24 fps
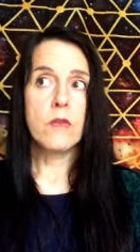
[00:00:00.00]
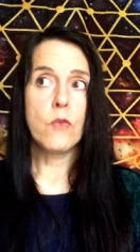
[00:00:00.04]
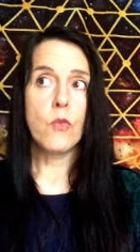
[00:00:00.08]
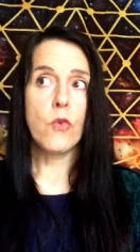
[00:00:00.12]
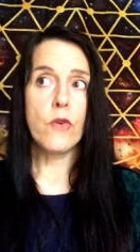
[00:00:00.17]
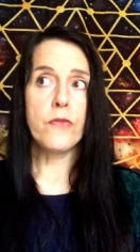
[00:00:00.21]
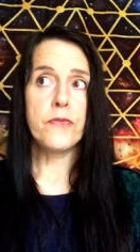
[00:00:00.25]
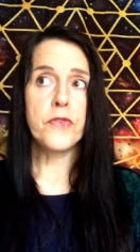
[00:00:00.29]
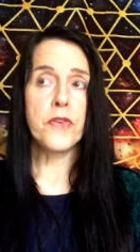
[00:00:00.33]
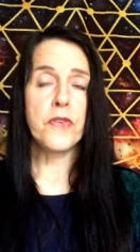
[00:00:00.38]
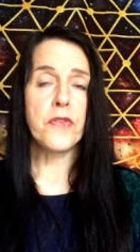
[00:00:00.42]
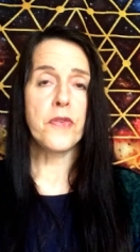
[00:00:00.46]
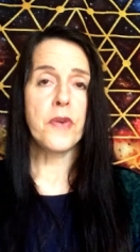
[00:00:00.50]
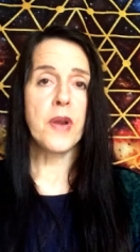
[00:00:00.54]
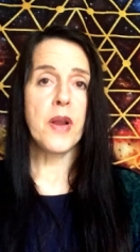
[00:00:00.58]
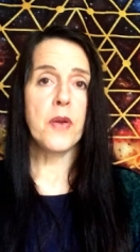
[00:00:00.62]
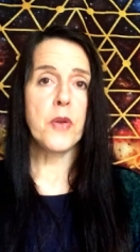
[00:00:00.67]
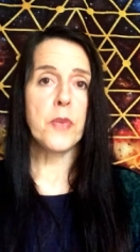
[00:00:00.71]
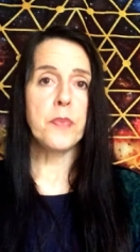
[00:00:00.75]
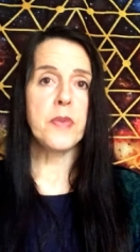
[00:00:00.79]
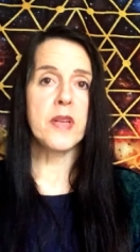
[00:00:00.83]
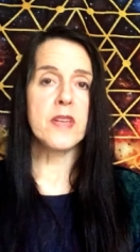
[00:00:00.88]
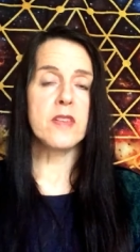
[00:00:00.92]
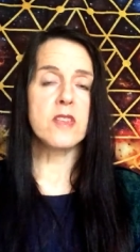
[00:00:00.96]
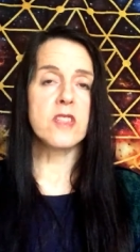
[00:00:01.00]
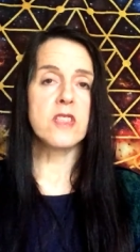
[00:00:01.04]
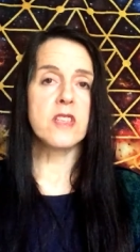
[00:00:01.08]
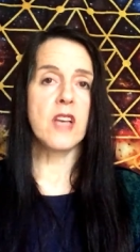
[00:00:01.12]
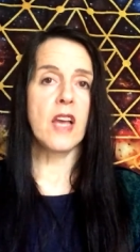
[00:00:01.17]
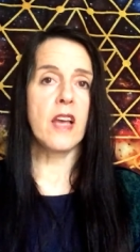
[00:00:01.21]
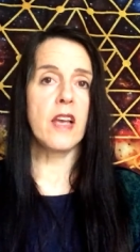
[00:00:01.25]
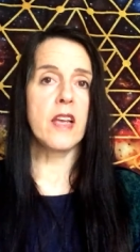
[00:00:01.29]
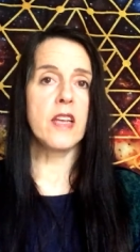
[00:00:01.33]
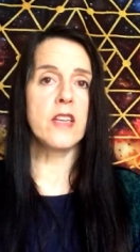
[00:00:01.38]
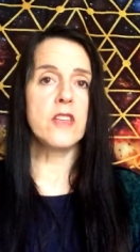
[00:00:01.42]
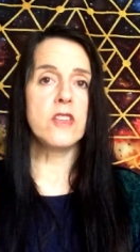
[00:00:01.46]
Often around a bit of
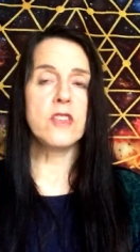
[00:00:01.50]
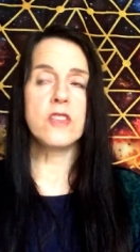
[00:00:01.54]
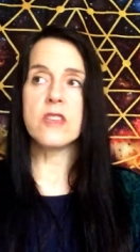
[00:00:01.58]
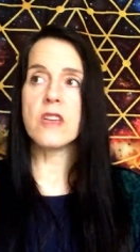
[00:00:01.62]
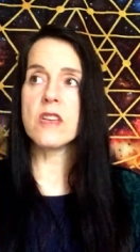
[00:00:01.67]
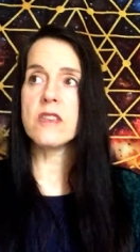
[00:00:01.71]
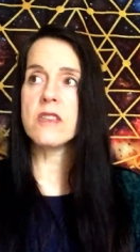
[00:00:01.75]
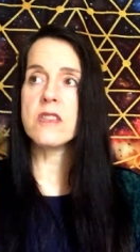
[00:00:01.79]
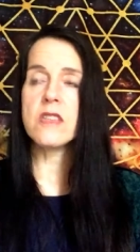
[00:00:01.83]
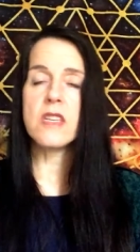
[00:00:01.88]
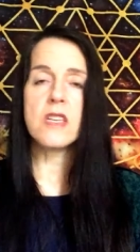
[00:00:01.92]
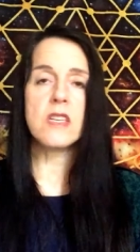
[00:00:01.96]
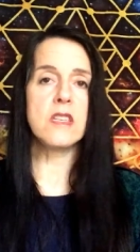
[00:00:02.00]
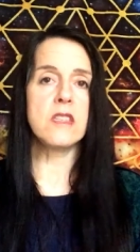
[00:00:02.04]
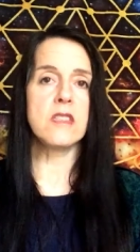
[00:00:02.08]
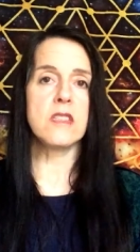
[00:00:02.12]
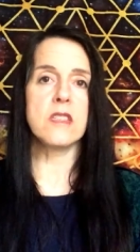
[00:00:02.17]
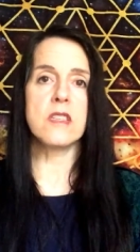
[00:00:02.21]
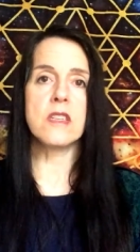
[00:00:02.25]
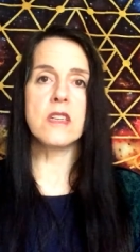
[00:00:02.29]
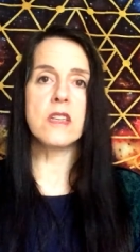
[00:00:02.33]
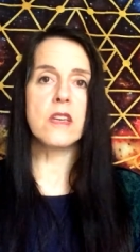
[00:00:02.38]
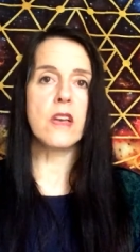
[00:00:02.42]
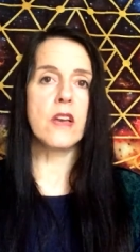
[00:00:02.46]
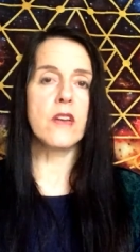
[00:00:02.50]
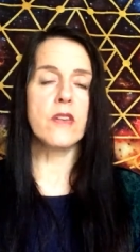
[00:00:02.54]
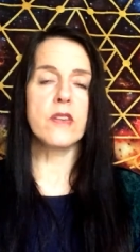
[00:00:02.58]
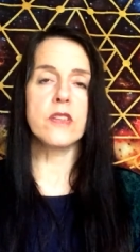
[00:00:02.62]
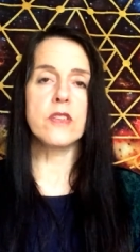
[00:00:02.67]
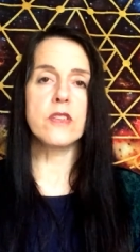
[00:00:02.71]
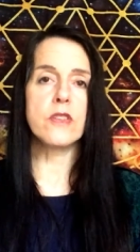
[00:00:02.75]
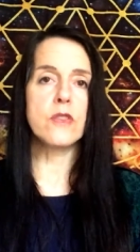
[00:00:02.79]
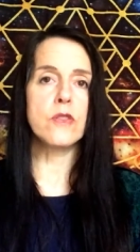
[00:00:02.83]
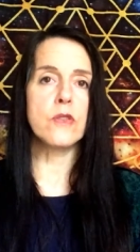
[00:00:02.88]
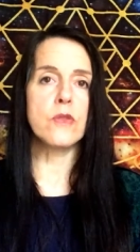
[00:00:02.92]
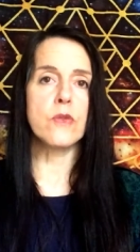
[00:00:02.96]
sage just isn't going
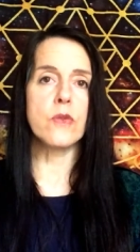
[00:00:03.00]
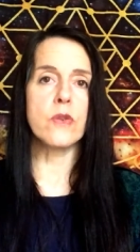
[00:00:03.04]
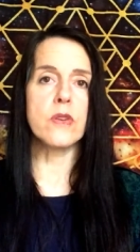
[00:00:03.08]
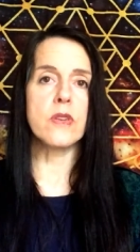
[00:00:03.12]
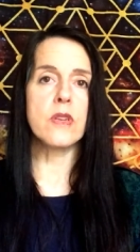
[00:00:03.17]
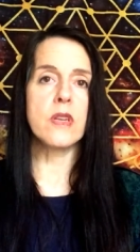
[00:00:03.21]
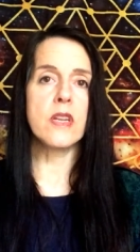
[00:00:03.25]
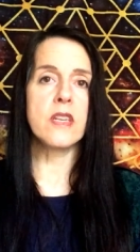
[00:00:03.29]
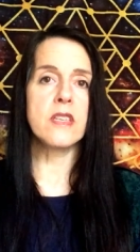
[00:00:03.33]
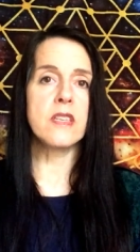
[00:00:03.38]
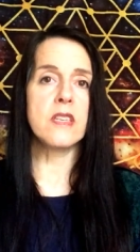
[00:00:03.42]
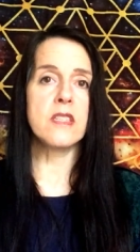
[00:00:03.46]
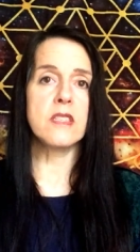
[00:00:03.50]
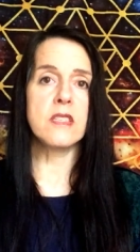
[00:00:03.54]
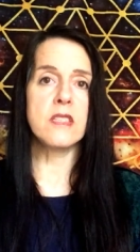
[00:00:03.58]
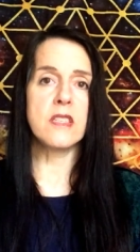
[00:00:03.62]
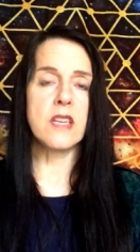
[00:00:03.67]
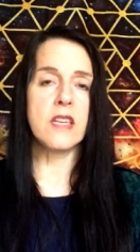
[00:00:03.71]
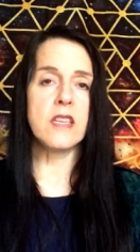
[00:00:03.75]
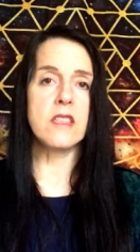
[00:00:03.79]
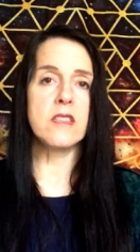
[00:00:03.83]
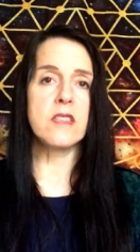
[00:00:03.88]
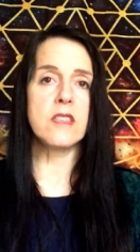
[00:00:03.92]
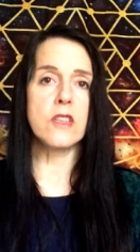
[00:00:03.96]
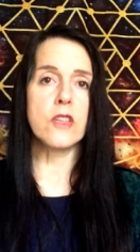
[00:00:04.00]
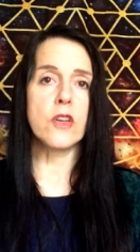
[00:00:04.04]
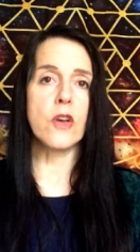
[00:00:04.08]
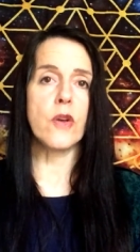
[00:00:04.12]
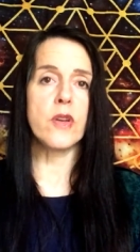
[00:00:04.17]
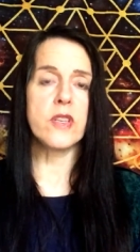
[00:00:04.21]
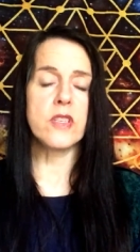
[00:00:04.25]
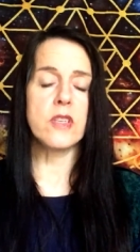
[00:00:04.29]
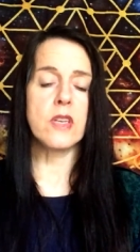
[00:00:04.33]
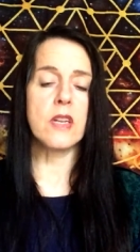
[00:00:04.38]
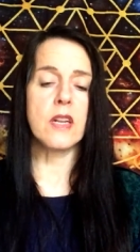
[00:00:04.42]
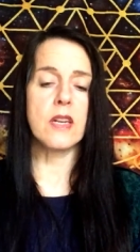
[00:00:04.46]
to do it. It just isn't
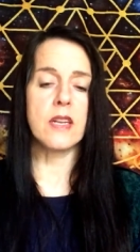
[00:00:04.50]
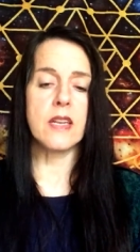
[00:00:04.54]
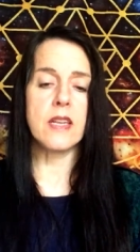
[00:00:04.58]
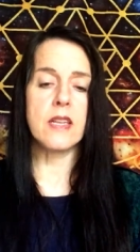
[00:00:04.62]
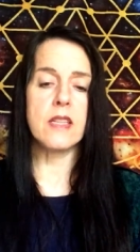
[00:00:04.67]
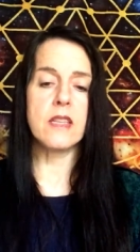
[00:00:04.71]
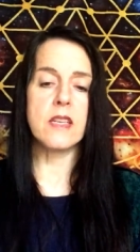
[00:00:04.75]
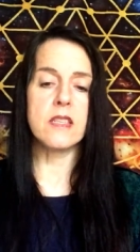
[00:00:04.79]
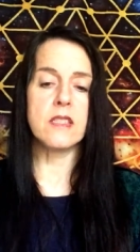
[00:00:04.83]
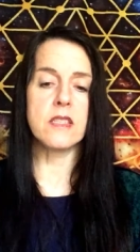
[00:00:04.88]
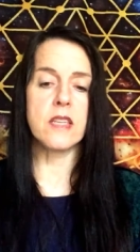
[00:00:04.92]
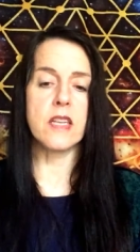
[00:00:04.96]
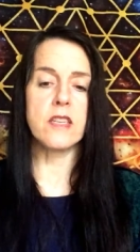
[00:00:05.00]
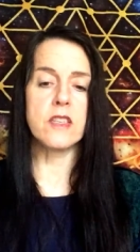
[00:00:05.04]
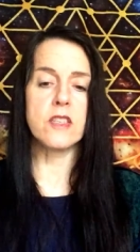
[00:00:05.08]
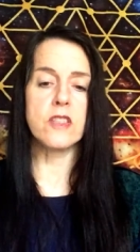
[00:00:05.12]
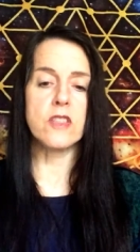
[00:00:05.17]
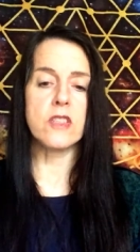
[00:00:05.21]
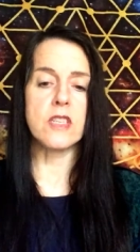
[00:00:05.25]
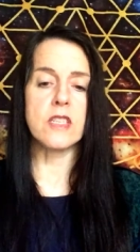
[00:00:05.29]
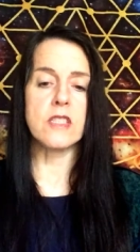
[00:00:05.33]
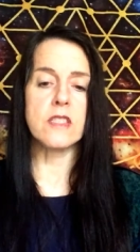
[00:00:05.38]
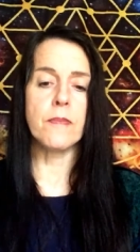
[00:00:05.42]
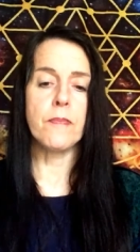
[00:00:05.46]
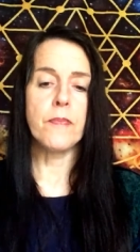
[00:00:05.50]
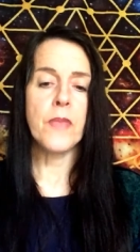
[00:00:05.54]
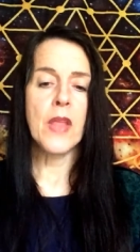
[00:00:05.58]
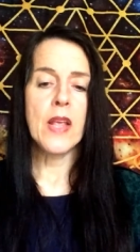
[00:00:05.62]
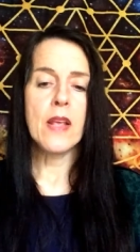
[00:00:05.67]
going to clear these energies.